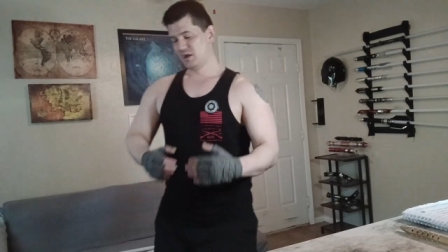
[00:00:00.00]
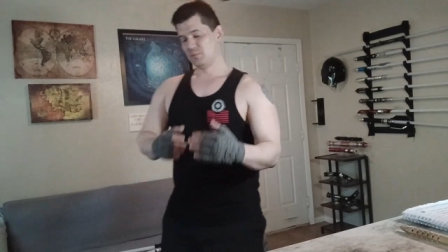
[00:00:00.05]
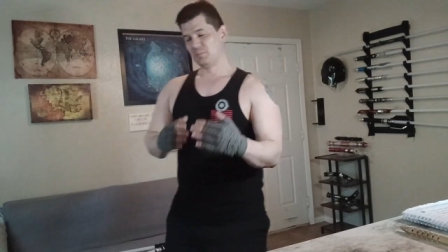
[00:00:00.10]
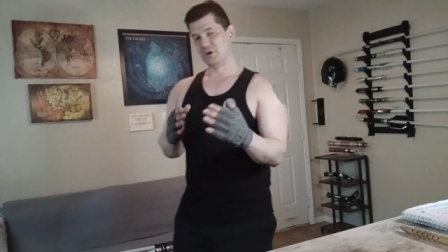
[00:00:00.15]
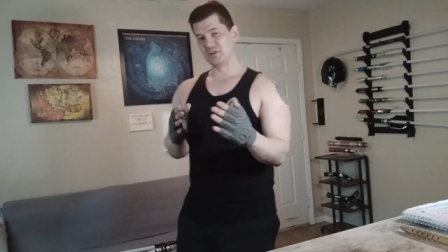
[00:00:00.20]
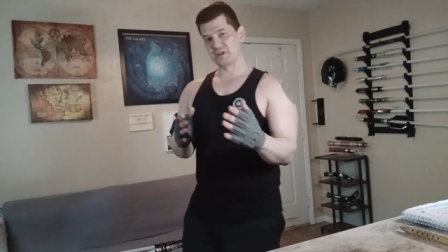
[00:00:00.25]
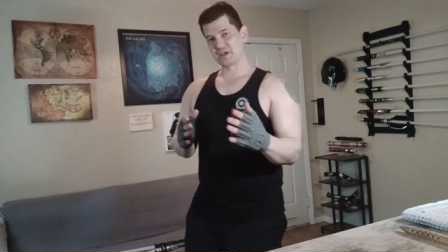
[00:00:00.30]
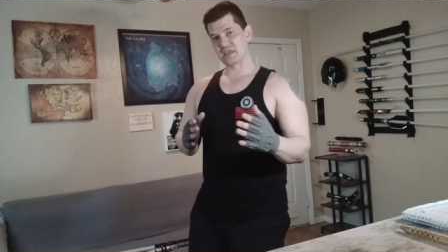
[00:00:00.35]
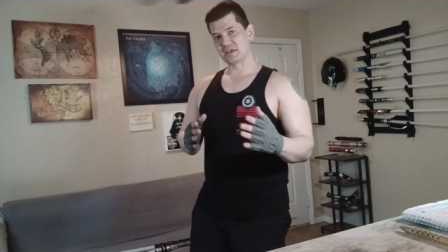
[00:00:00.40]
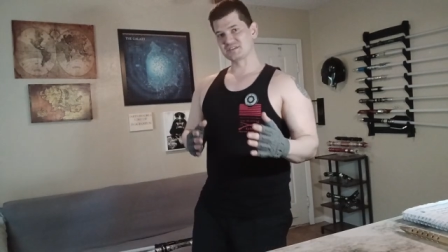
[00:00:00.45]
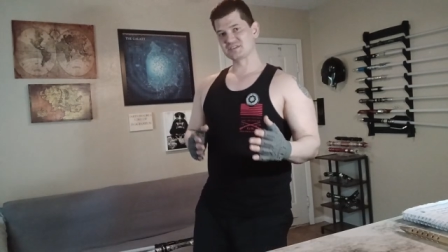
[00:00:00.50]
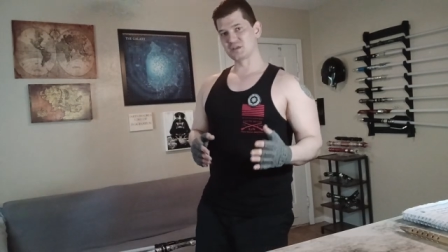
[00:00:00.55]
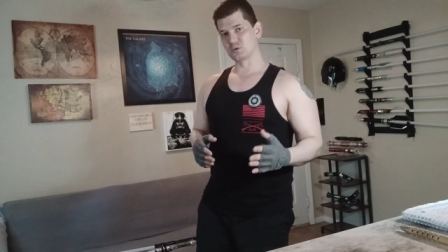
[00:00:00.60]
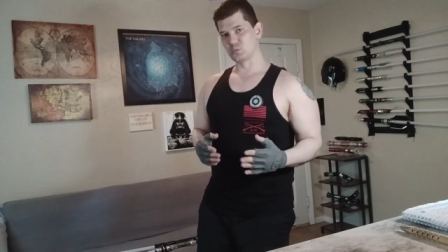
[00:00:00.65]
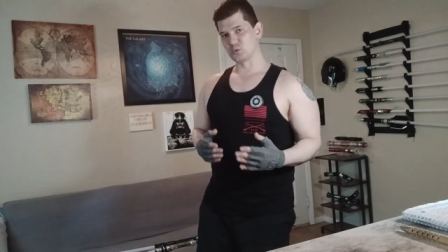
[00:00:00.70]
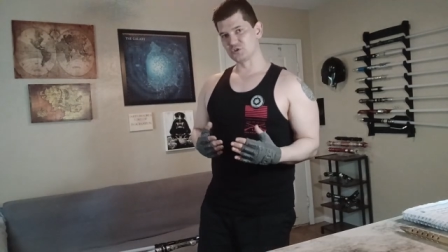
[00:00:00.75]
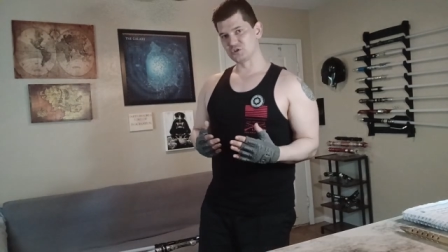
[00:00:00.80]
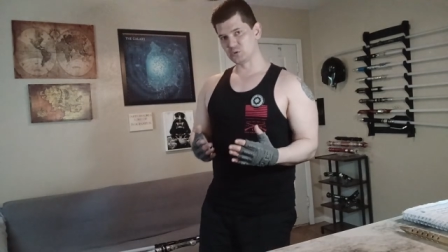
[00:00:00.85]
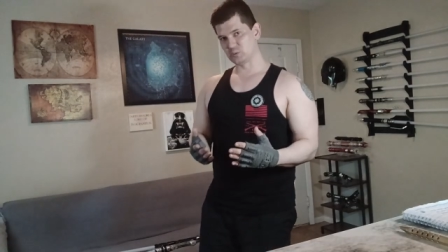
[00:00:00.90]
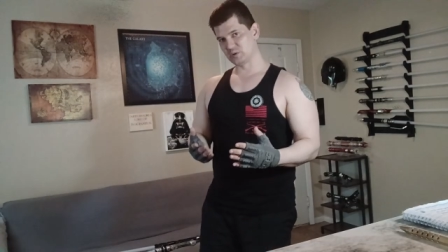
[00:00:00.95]
But like I said,
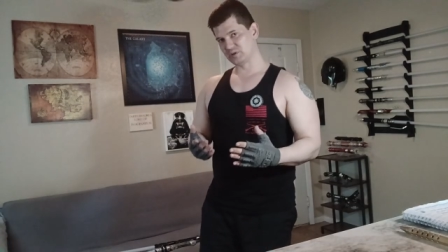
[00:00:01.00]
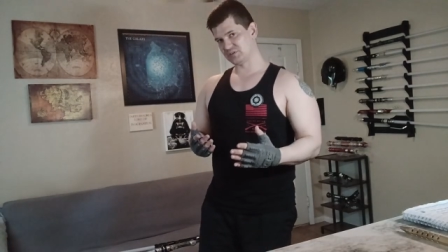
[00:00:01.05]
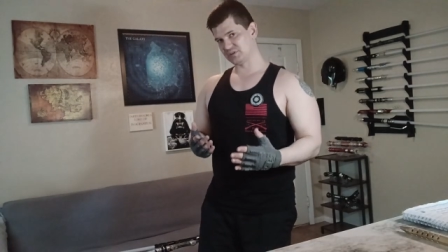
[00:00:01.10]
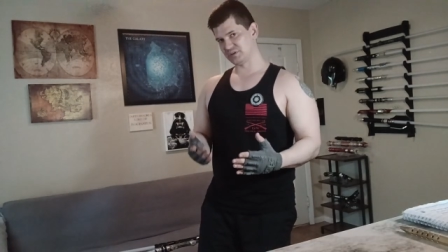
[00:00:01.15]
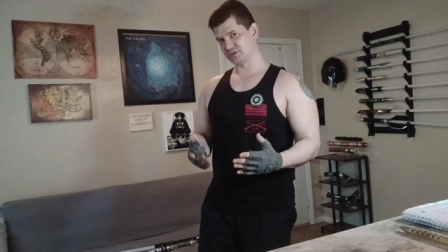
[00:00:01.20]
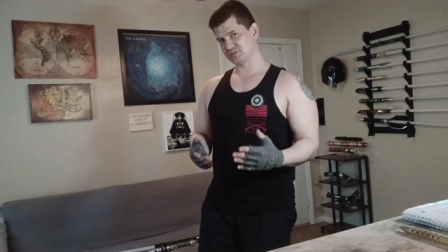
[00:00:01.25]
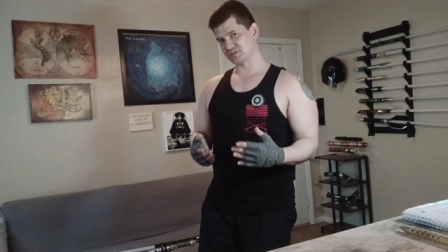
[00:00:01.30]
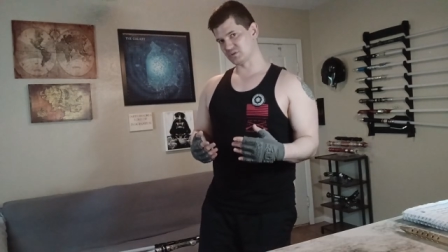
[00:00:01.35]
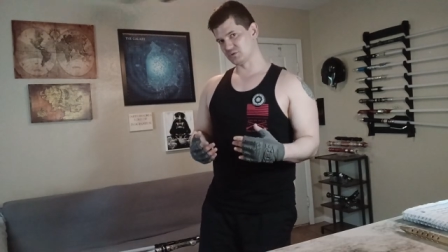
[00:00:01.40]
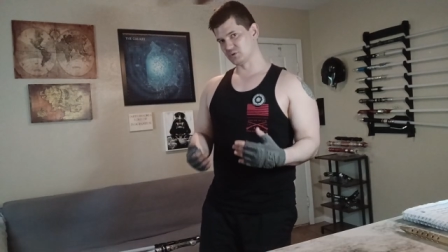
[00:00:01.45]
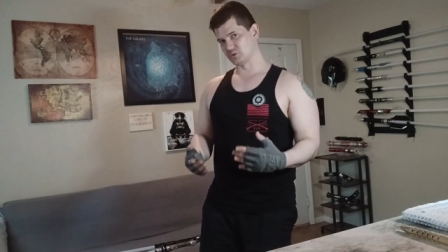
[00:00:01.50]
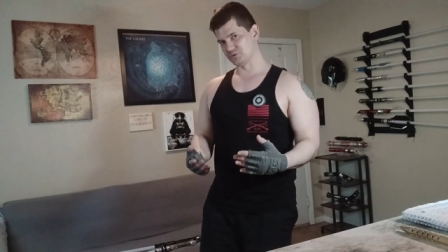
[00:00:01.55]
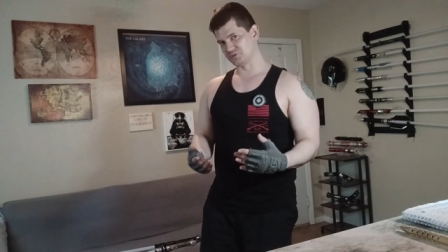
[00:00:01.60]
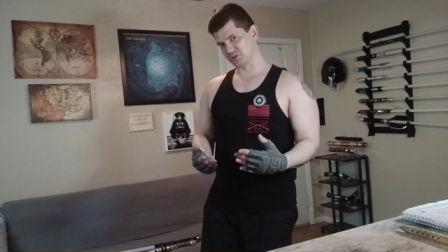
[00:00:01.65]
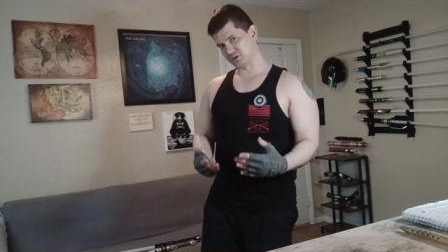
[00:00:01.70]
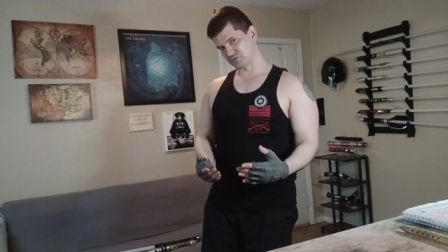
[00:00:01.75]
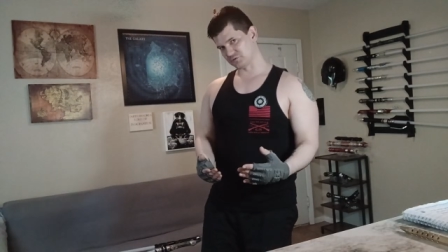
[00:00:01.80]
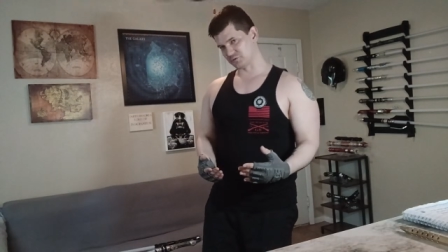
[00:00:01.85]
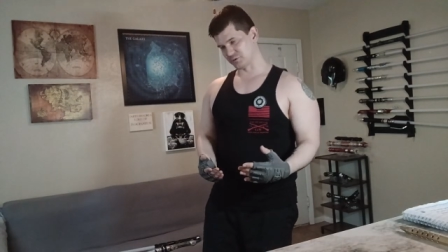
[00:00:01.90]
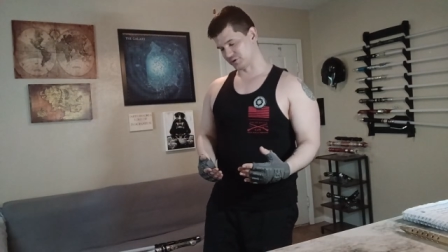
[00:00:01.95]
we're doing things a little
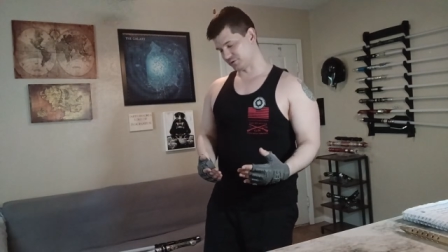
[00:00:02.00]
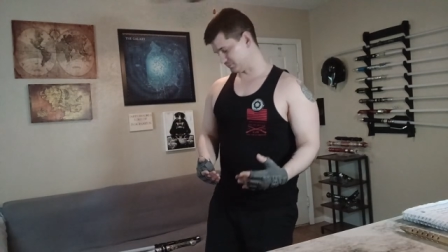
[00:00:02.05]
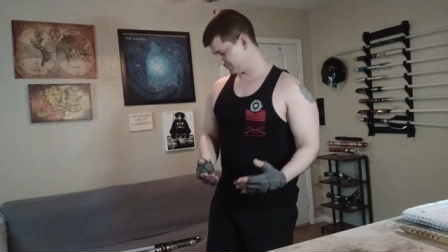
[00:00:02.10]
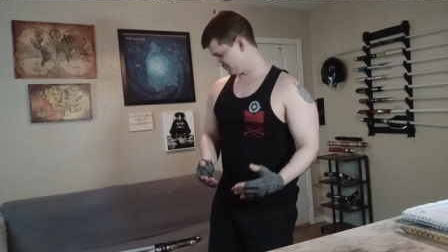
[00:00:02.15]
different.